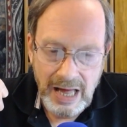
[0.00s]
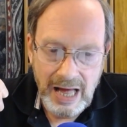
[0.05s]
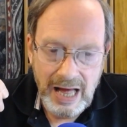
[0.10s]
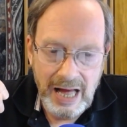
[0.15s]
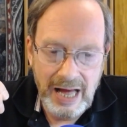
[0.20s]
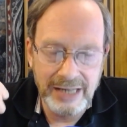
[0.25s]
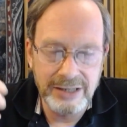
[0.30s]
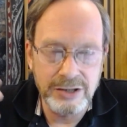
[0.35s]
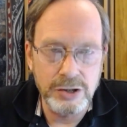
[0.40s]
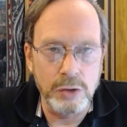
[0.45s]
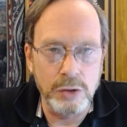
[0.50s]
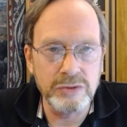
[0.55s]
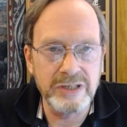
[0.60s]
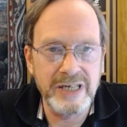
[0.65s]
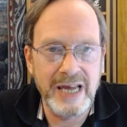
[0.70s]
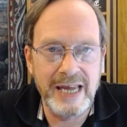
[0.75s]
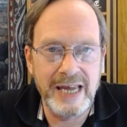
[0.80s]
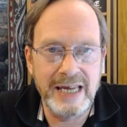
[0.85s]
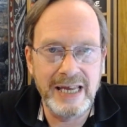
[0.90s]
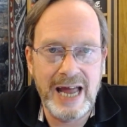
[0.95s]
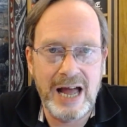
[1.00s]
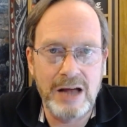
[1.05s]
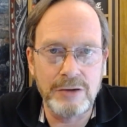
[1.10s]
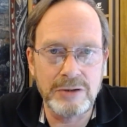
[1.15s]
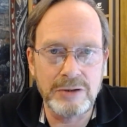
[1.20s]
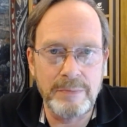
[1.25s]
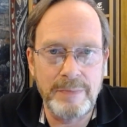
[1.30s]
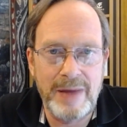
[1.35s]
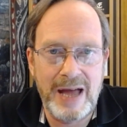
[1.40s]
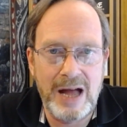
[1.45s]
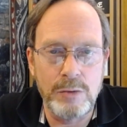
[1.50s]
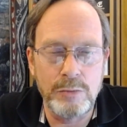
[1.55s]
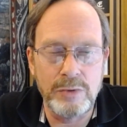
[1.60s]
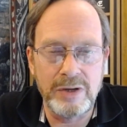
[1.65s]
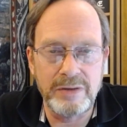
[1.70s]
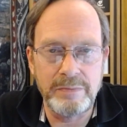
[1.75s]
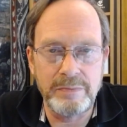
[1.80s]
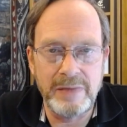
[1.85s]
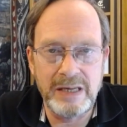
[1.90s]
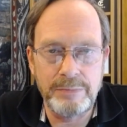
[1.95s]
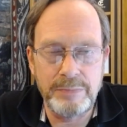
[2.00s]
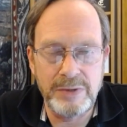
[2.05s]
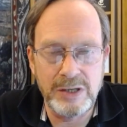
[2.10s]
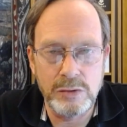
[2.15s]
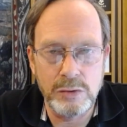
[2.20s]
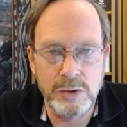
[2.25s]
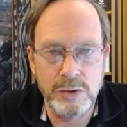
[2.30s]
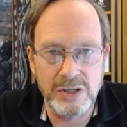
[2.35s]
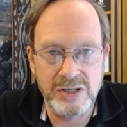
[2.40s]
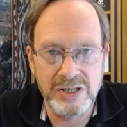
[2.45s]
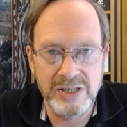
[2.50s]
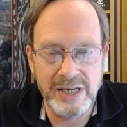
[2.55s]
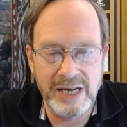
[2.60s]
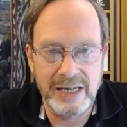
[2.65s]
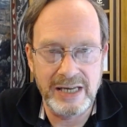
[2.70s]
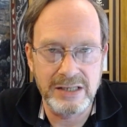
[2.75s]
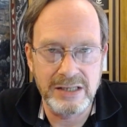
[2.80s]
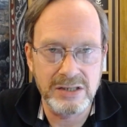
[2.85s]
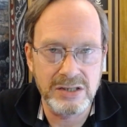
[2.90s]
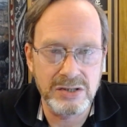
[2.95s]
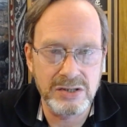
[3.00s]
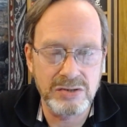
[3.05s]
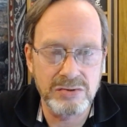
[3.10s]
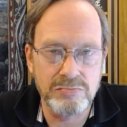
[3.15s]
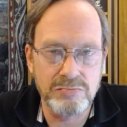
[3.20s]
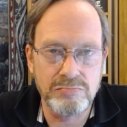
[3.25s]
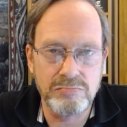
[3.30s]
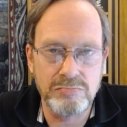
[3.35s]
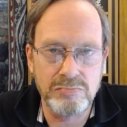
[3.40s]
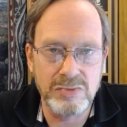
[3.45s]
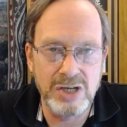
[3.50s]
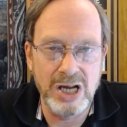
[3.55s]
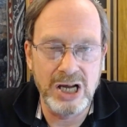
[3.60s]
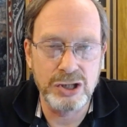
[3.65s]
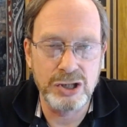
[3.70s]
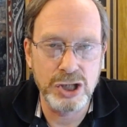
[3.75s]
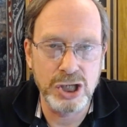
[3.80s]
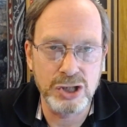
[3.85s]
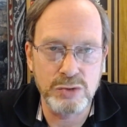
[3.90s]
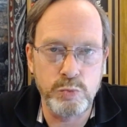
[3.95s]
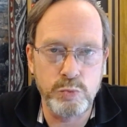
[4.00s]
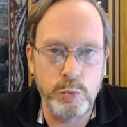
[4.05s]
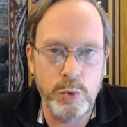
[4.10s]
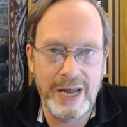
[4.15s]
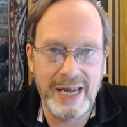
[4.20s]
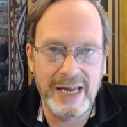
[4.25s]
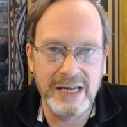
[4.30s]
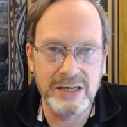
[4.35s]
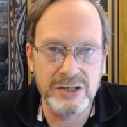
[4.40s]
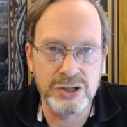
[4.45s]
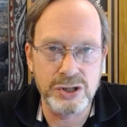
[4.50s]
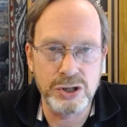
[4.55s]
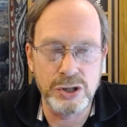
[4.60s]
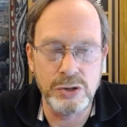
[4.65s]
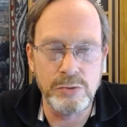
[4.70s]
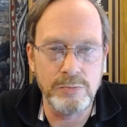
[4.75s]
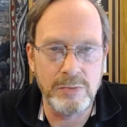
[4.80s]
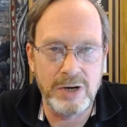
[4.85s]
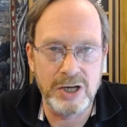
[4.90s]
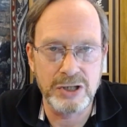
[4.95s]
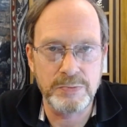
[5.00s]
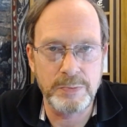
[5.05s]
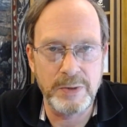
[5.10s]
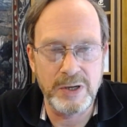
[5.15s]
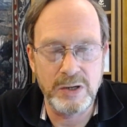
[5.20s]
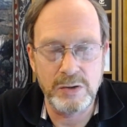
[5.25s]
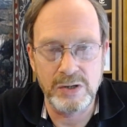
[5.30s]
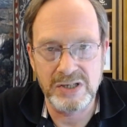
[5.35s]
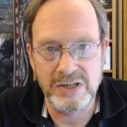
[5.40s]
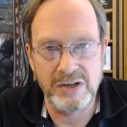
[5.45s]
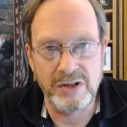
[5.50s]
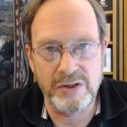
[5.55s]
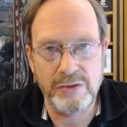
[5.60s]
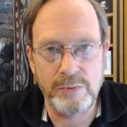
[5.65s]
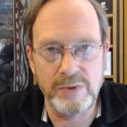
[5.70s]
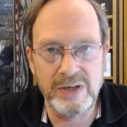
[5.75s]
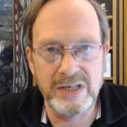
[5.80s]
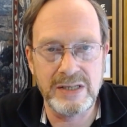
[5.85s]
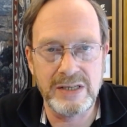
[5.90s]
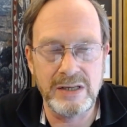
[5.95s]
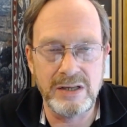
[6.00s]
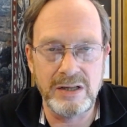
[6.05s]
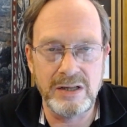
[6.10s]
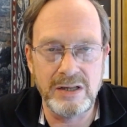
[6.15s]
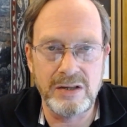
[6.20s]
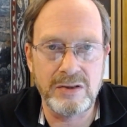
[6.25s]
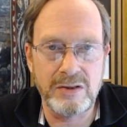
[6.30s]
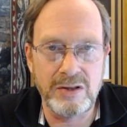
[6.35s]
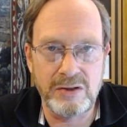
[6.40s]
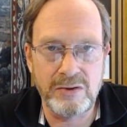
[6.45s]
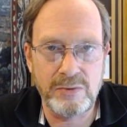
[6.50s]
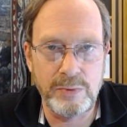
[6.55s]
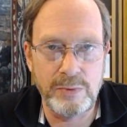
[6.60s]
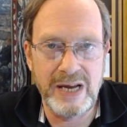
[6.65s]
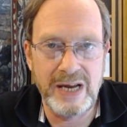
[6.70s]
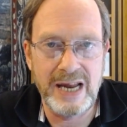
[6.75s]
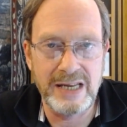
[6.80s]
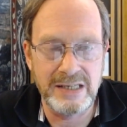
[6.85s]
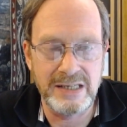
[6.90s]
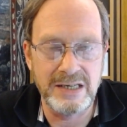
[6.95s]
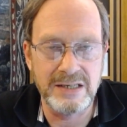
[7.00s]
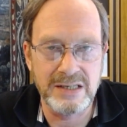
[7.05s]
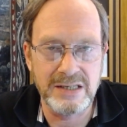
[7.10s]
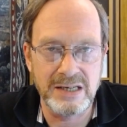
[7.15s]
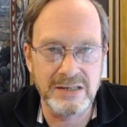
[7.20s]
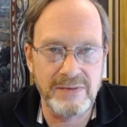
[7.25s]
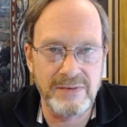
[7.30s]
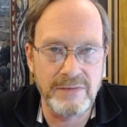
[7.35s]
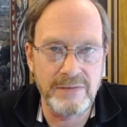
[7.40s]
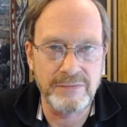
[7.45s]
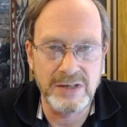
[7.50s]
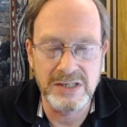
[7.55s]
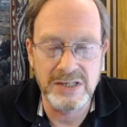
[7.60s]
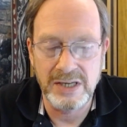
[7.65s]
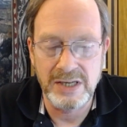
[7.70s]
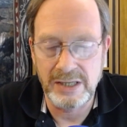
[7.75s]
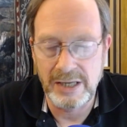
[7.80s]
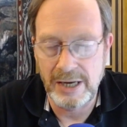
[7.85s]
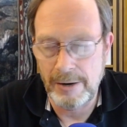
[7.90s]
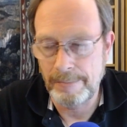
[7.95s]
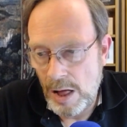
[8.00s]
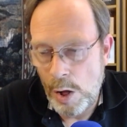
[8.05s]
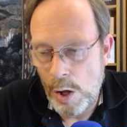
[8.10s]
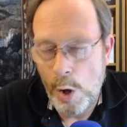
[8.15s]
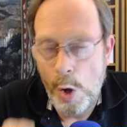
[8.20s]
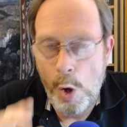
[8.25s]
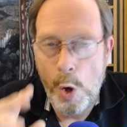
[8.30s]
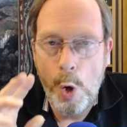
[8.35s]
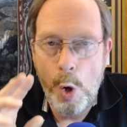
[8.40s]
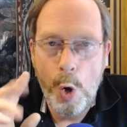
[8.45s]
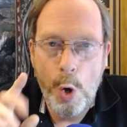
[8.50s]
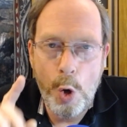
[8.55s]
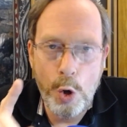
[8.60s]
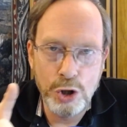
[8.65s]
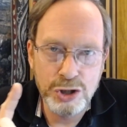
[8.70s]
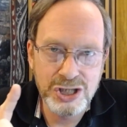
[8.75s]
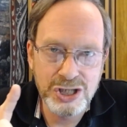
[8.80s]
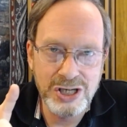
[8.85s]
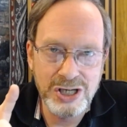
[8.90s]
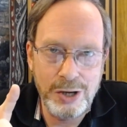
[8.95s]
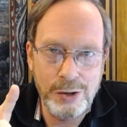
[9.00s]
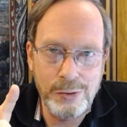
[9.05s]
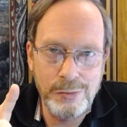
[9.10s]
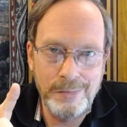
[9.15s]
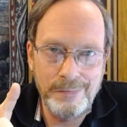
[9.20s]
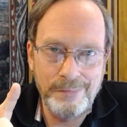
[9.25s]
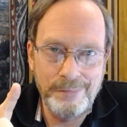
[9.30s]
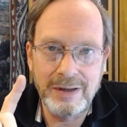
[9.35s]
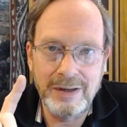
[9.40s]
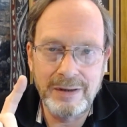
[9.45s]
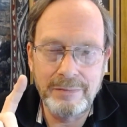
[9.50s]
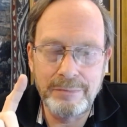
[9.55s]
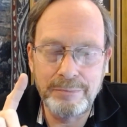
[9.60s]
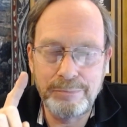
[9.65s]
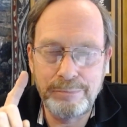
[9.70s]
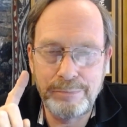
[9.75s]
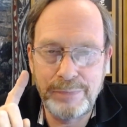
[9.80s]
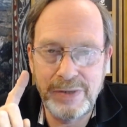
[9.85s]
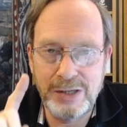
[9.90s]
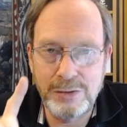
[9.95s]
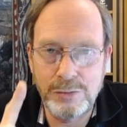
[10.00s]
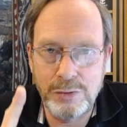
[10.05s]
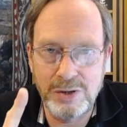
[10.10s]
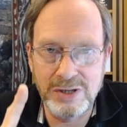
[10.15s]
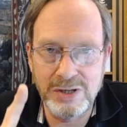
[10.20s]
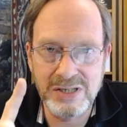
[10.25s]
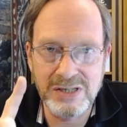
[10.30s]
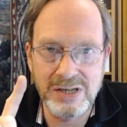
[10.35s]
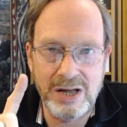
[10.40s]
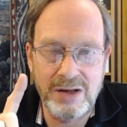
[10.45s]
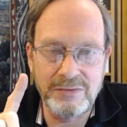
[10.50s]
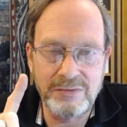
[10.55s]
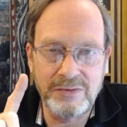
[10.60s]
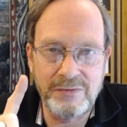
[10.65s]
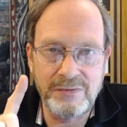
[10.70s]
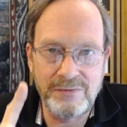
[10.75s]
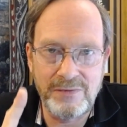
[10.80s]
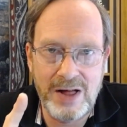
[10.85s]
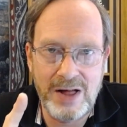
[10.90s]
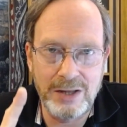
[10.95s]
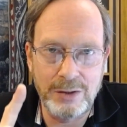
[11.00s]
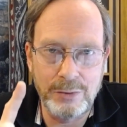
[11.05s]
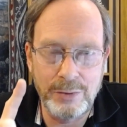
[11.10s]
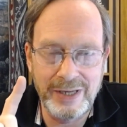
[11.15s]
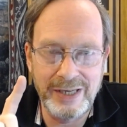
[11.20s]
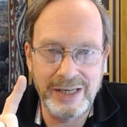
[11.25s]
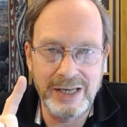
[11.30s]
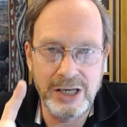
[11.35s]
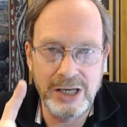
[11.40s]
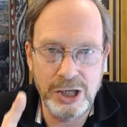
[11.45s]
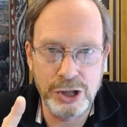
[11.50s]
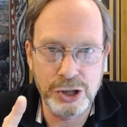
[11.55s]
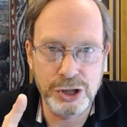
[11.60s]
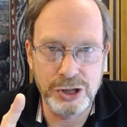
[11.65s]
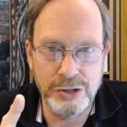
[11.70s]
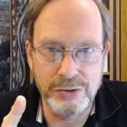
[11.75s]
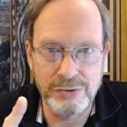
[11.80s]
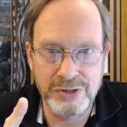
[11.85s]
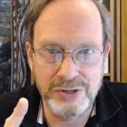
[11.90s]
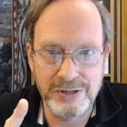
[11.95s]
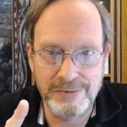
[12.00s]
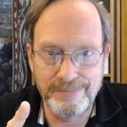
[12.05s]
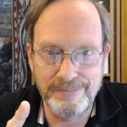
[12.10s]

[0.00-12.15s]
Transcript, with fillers: I don't take it out and about with me because it's it just weighs too much because of the three the three eighteen six fifties in there. Also, because of the following issues: